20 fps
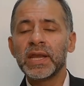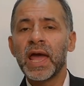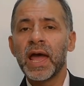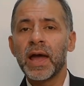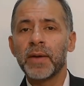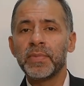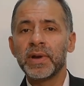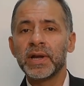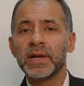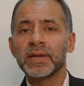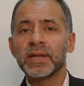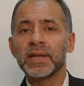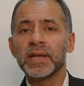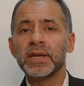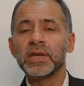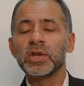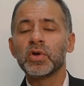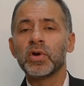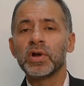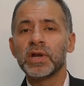habit
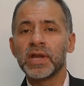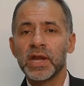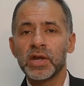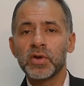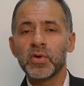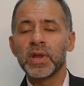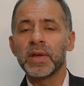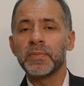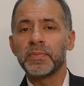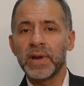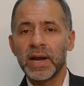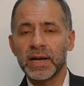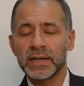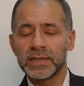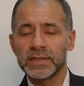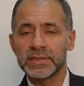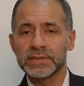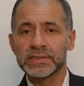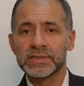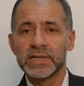in your day-to-day
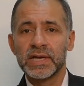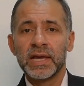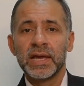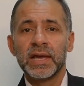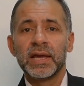practice,